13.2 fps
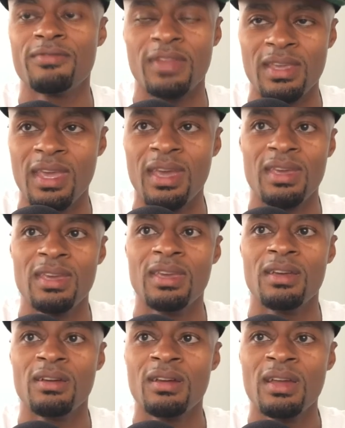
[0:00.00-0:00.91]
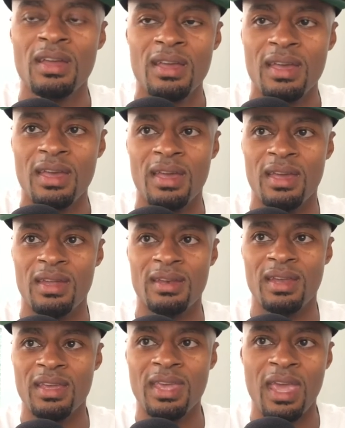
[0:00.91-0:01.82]
They can't hear
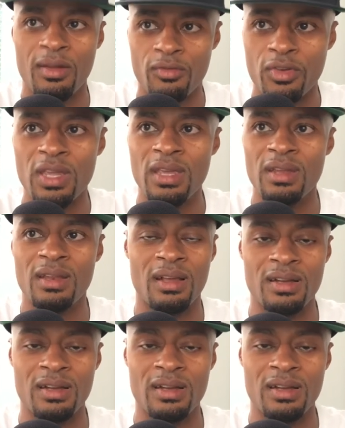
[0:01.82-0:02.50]
and they can't read.